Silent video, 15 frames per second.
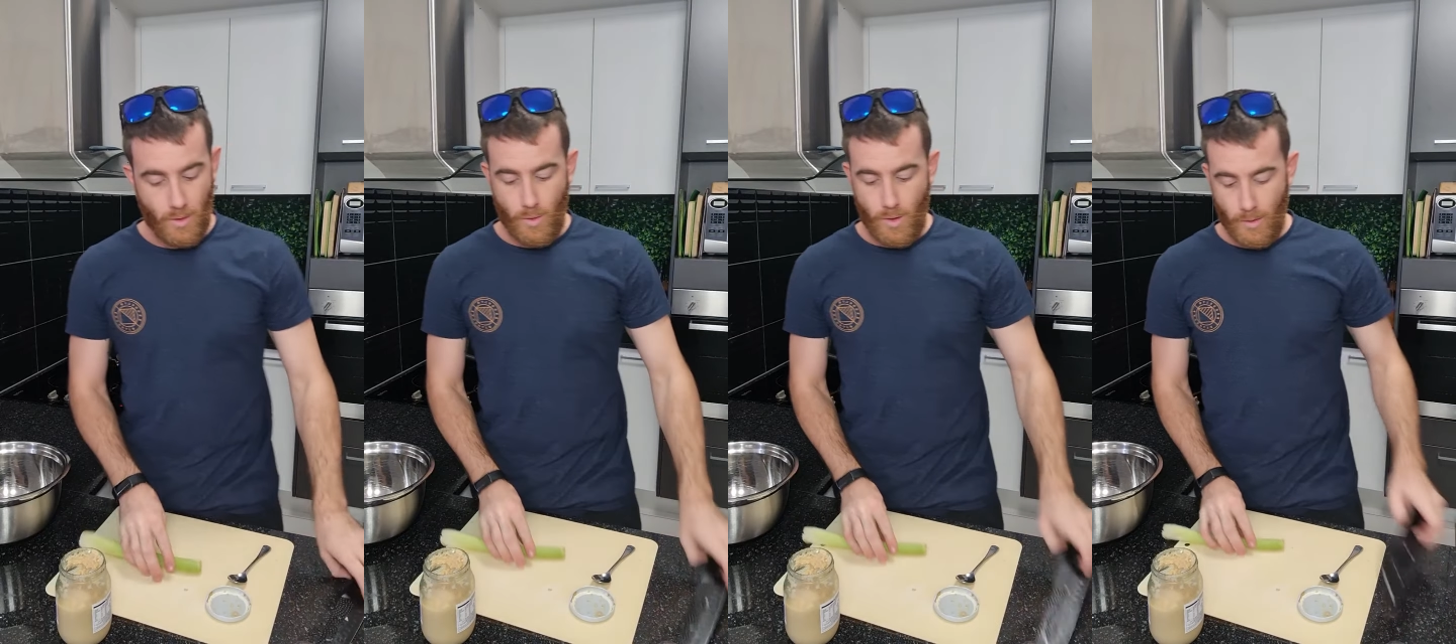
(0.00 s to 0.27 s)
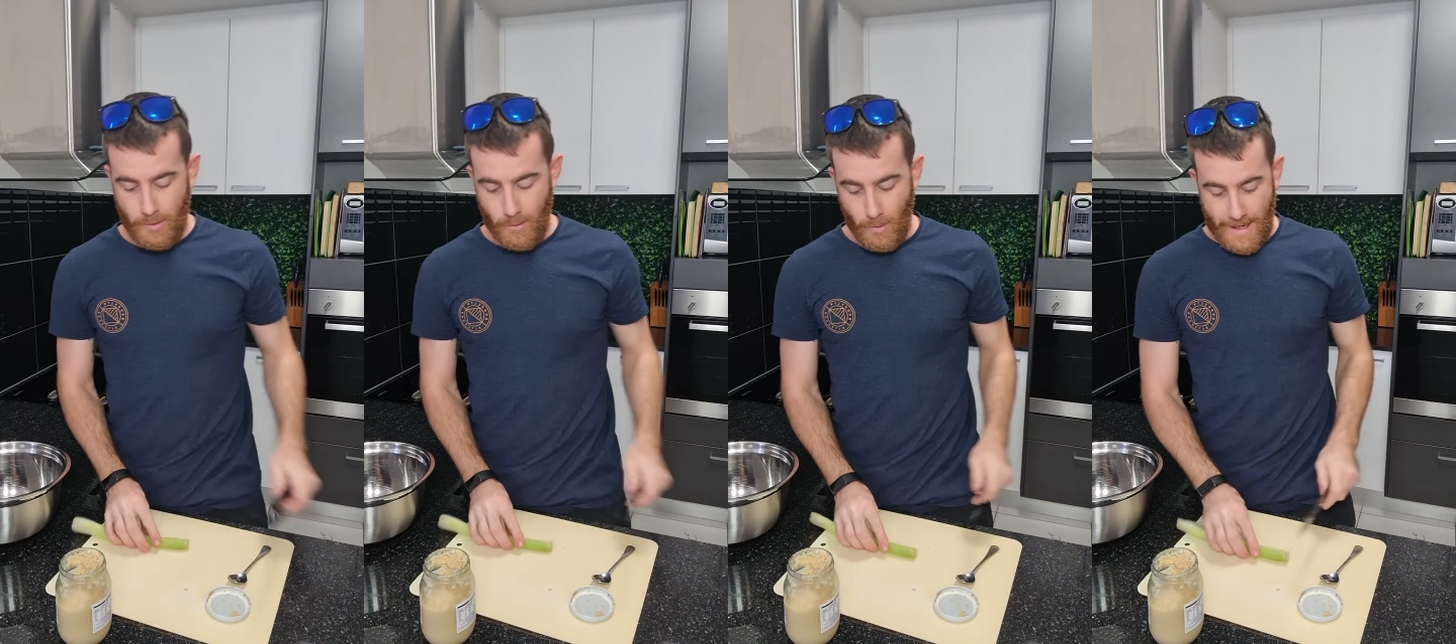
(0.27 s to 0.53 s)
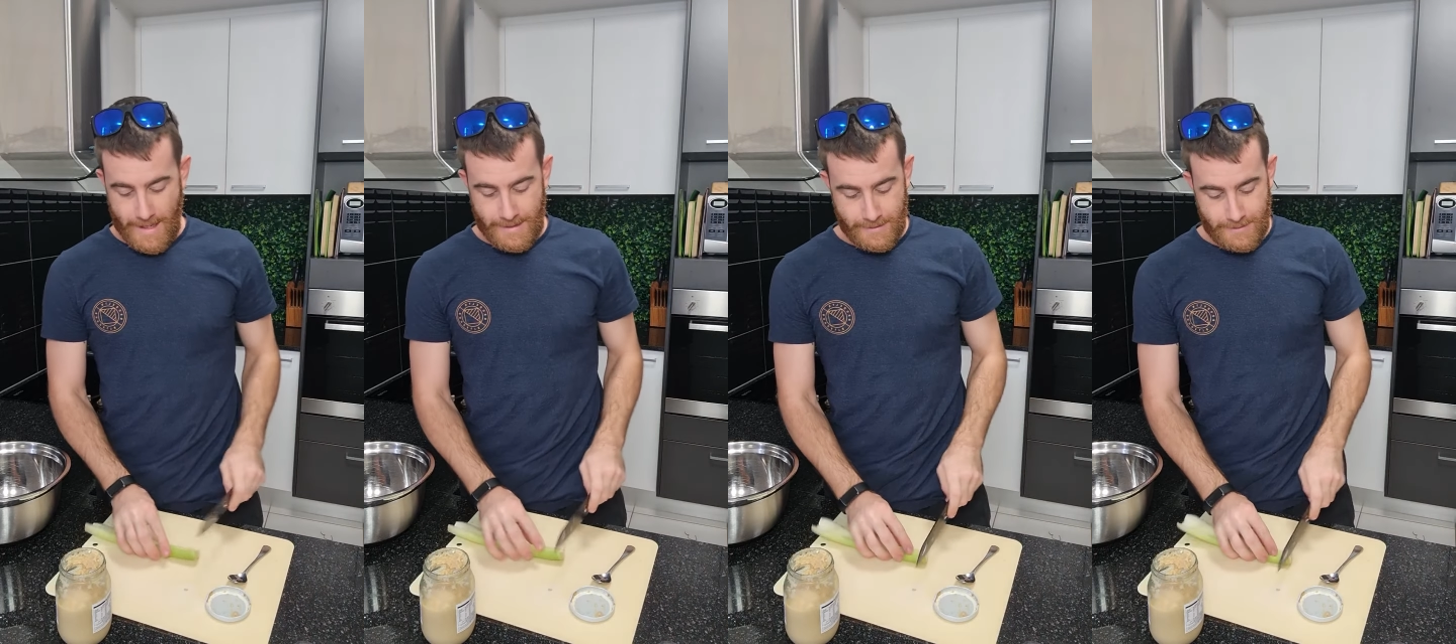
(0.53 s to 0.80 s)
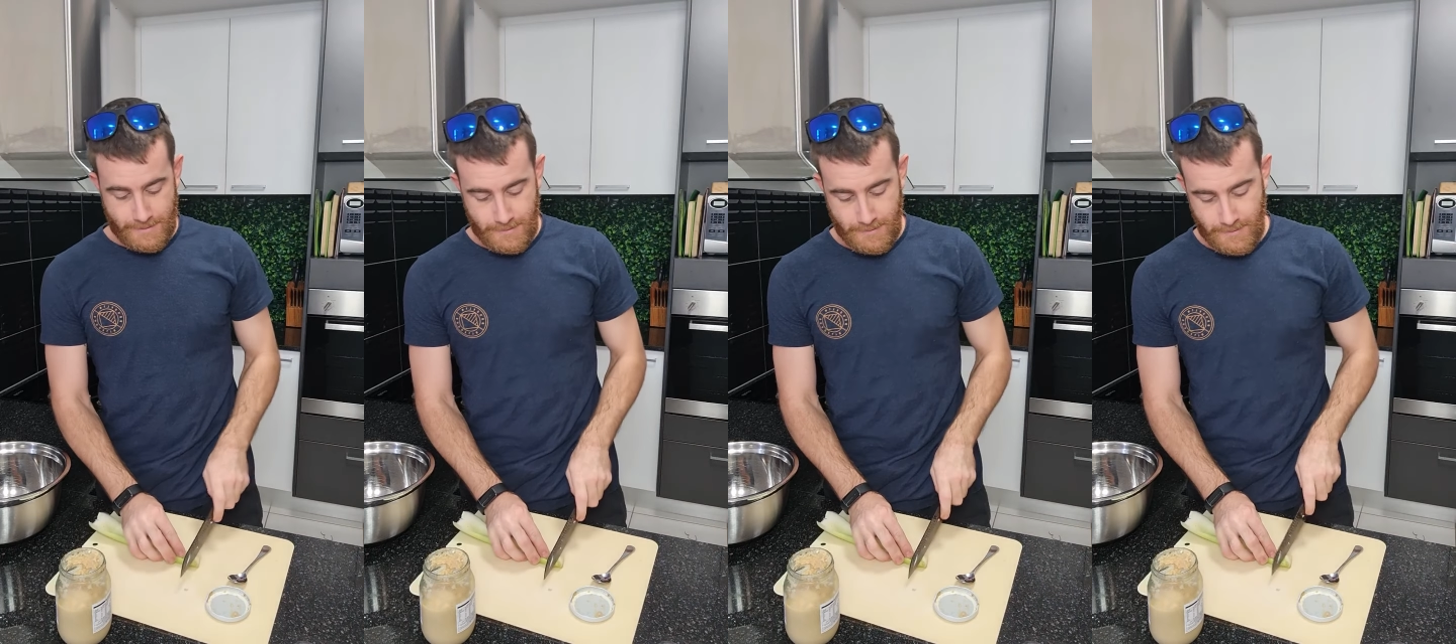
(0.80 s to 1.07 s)
while we're
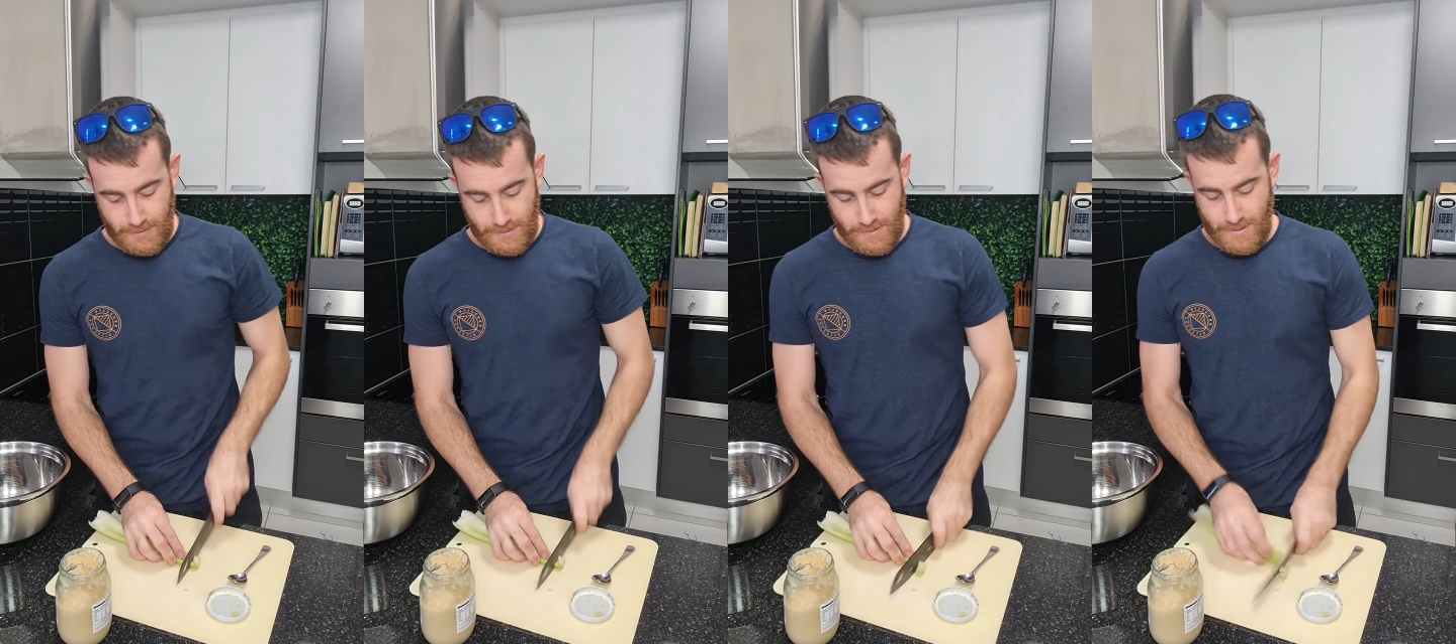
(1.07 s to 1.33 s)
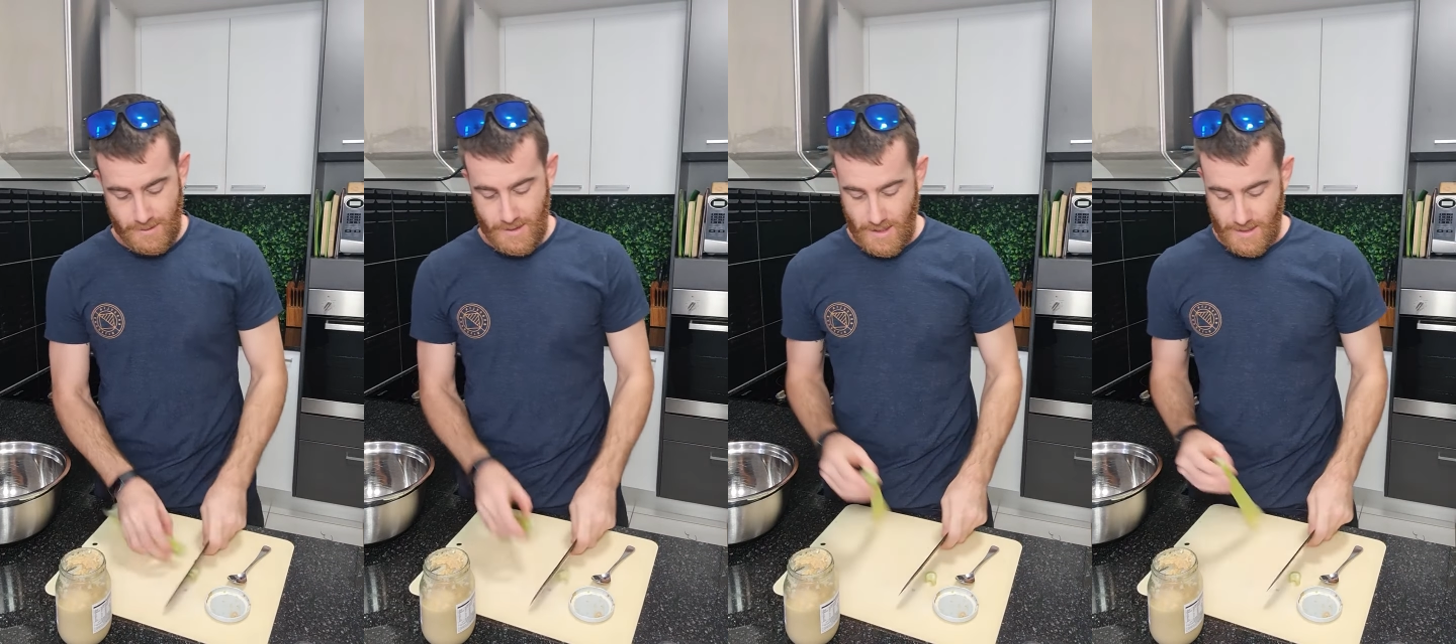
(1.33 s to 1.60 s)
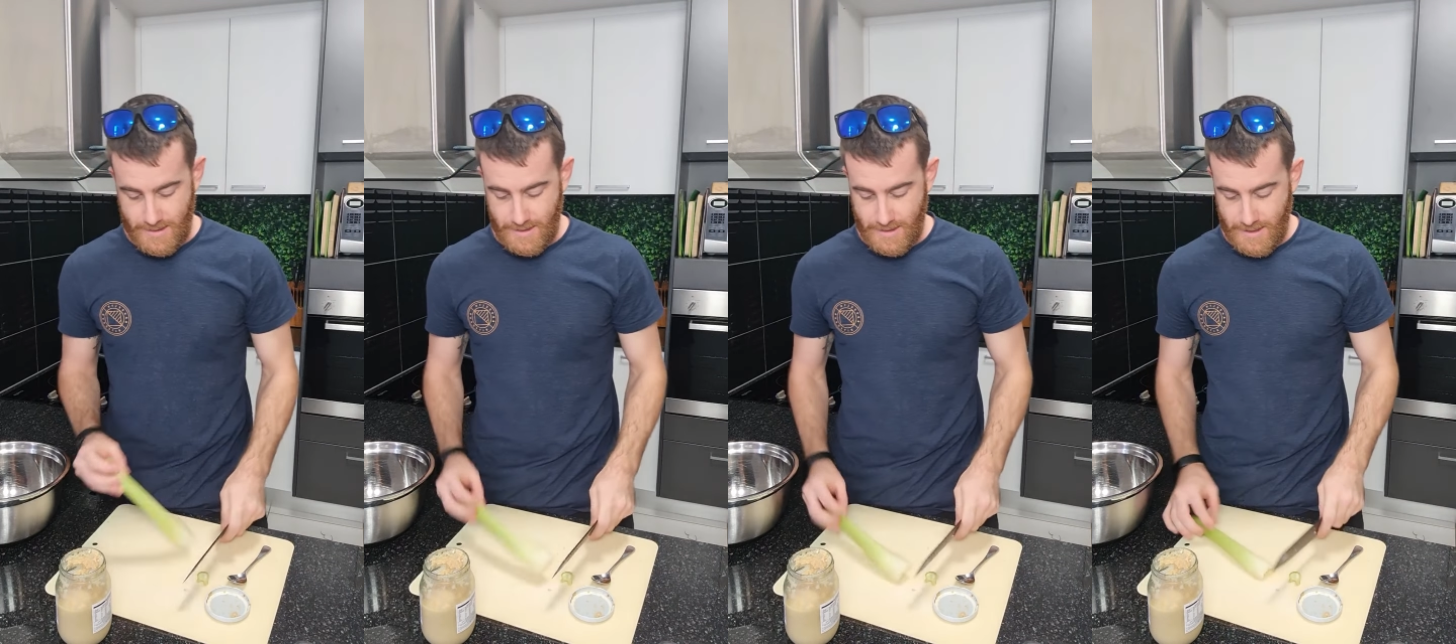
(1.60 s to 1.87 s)
waiting, just to